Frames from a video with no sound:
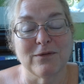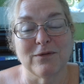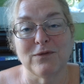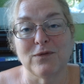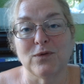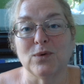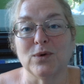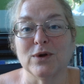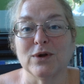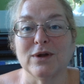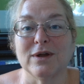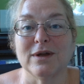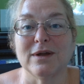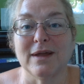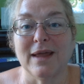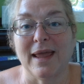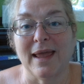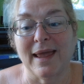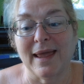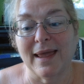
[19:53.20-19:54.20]
for
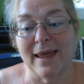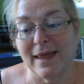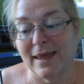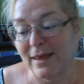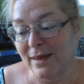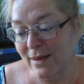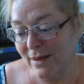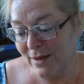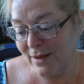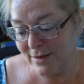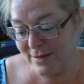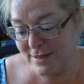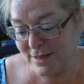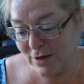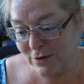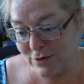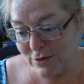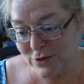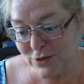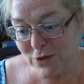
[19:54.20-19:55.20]
a uh,
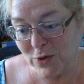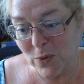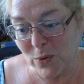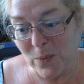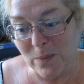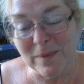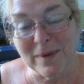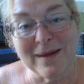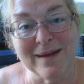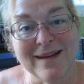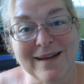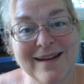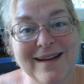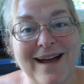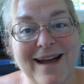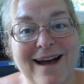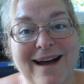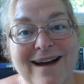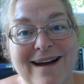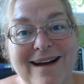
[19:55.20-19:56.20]
tarot scope
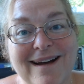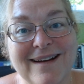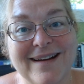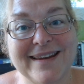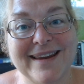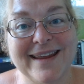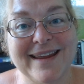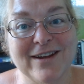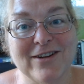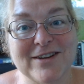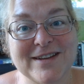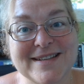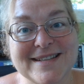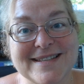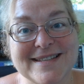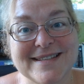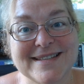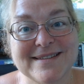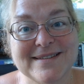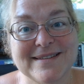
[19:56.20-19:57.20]
on
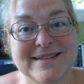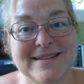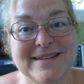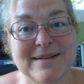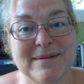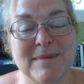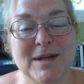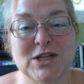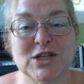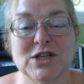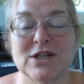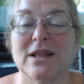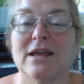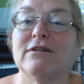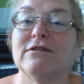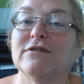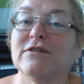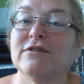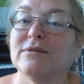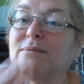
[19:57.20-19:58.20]
Aries. Much
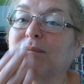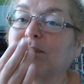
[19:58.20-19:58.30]
love.